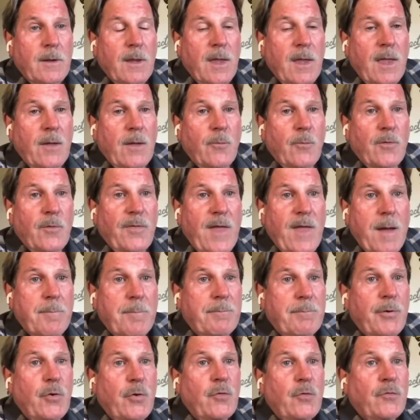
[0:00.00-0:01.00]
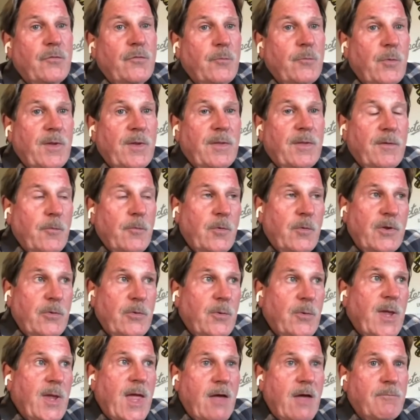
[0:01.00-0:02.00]
when that bodes, when
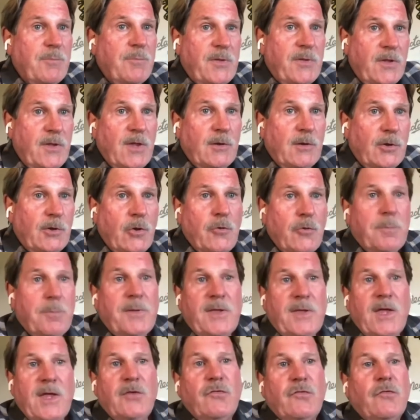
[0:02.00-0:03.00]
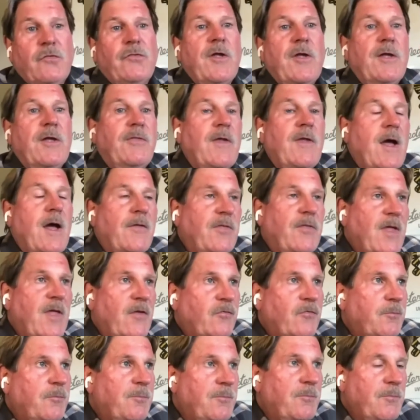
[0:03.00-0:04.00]
we have low pHs like that,
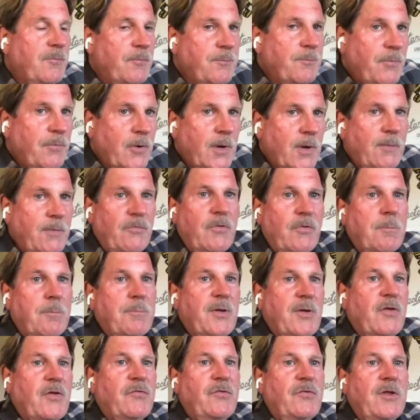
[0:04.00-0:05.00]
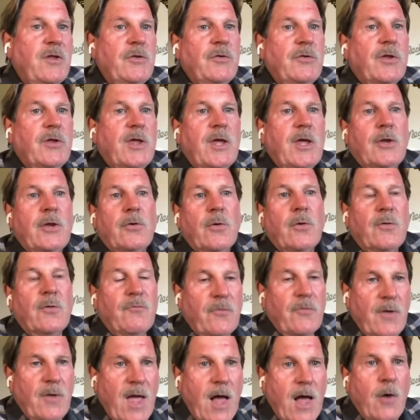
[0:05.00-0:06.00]
that's probably the best indicator
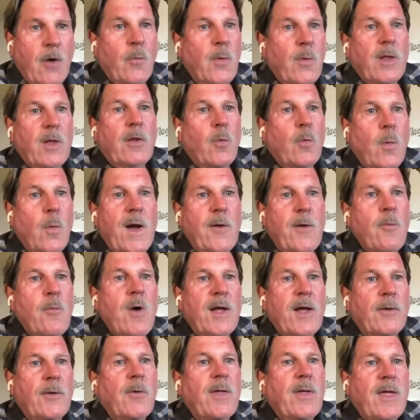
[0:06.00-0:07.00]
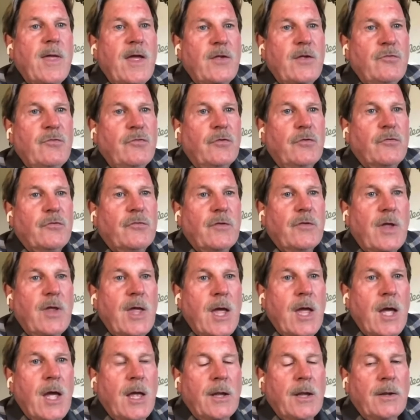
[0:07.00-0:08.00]
of how well white wine ages.
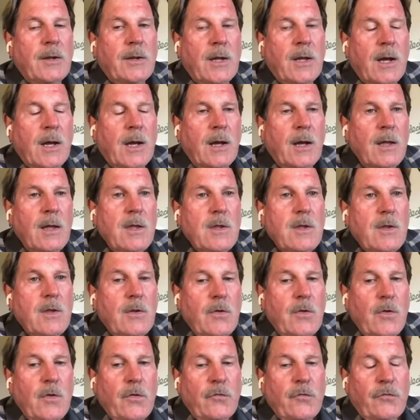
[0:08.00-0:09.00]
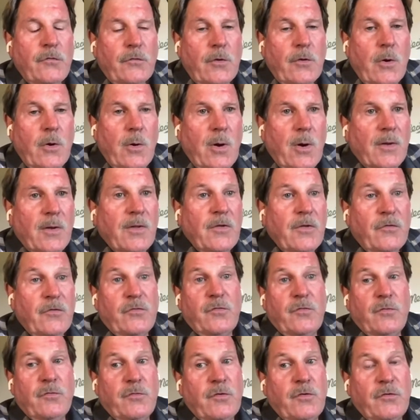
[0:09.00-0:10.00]
And so
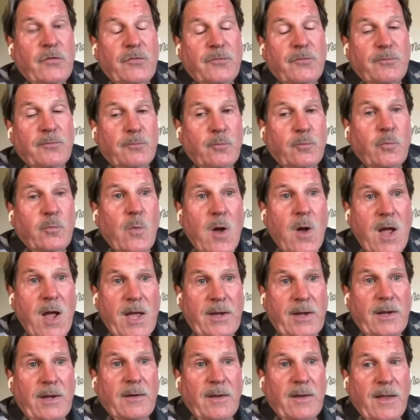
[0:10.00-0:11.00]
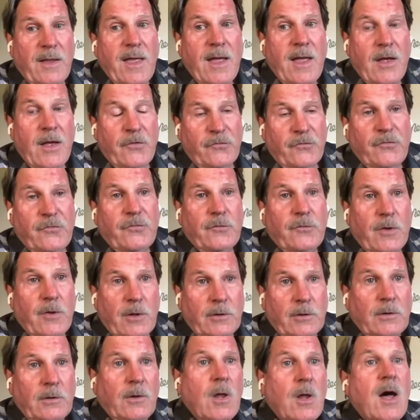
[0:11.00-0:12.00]
this wine has a
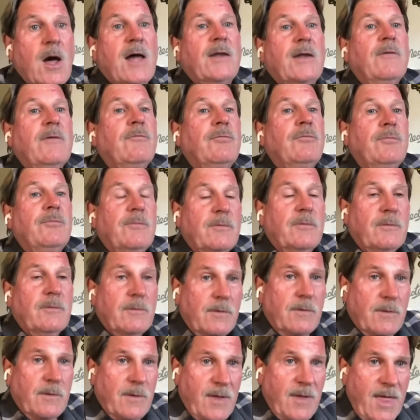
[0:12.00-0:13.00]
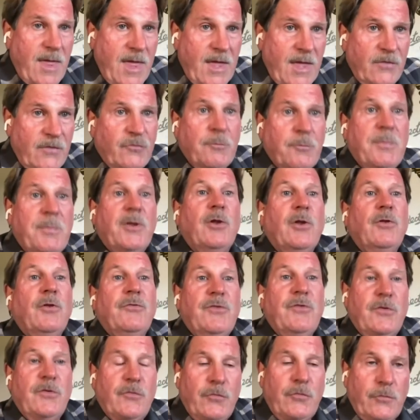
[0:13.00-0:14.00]
lot of
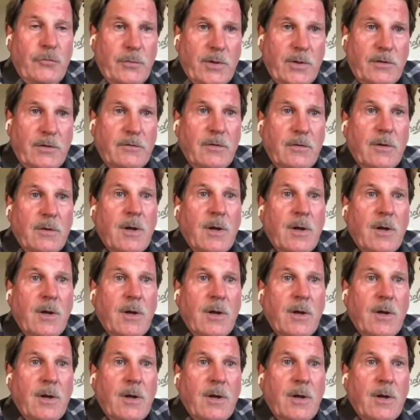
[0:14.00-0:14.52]
ageability to it.